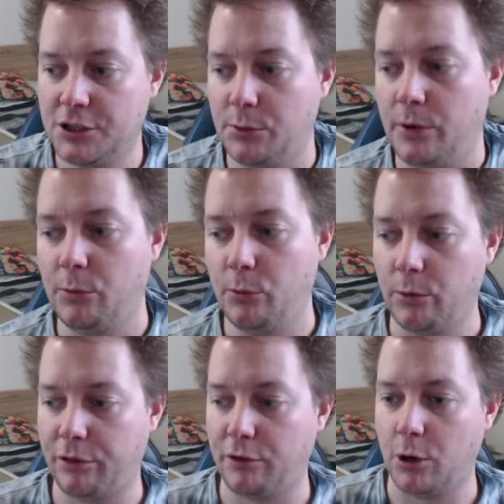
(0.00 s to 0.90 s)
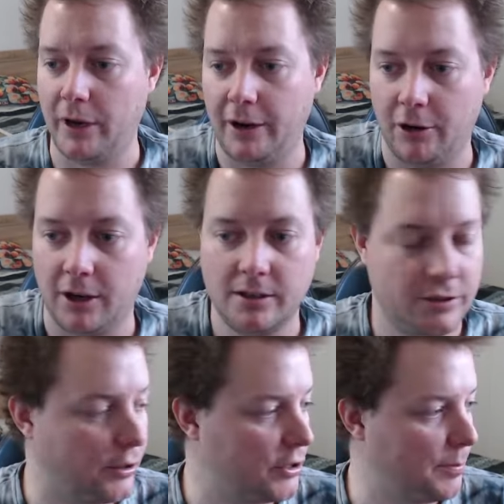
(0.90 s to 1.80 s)
it will throw an error.
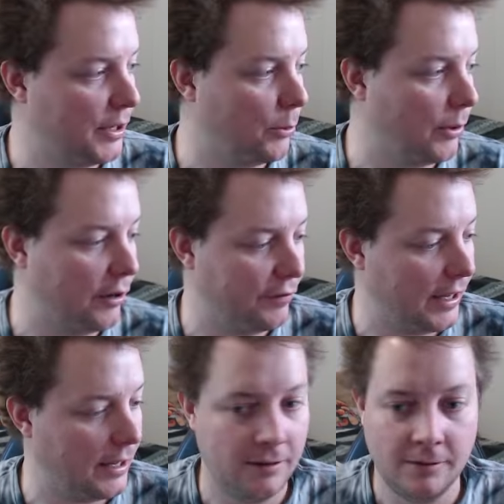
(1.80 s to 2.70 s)
So just be aware of that.